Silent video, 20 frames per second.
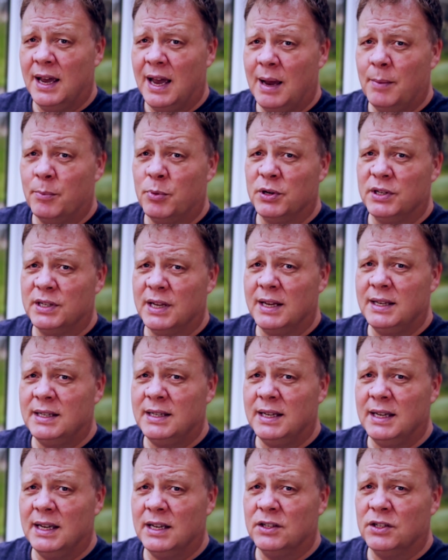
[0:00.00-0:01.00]
and
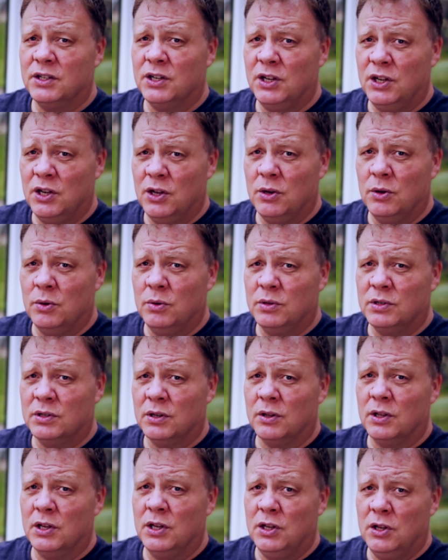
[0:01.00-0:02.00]
presenting it to you
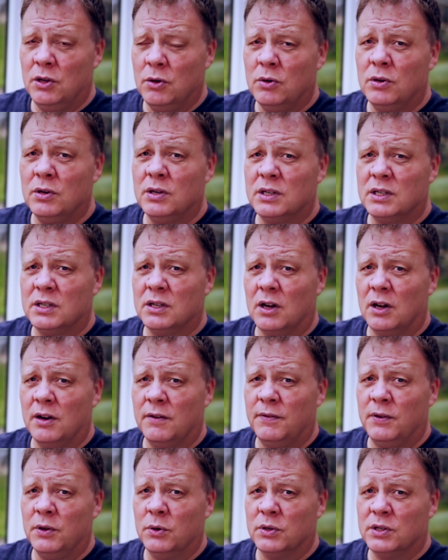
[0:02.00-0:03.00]
so that you can
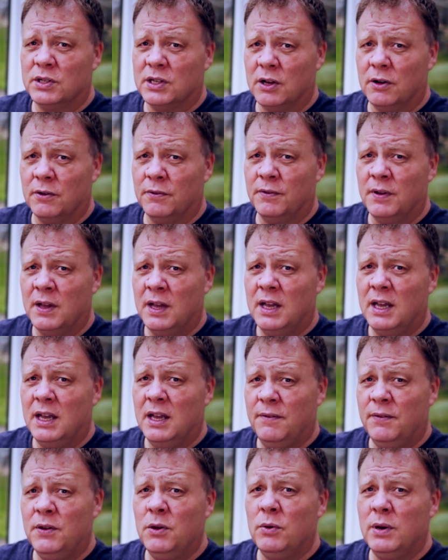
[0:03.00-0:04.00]
decide for yourself
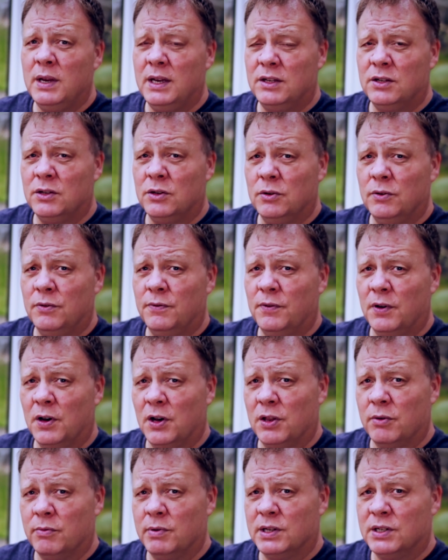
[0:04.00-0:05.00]
if you need to do
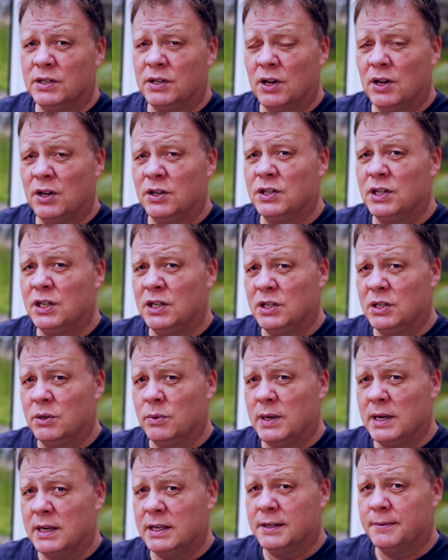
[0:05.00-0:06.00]
further research
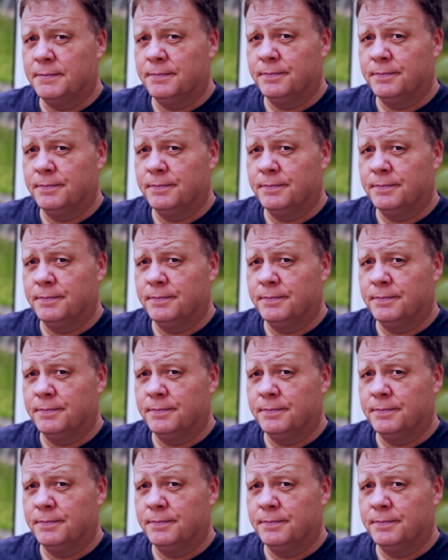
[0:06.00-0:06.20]
into it.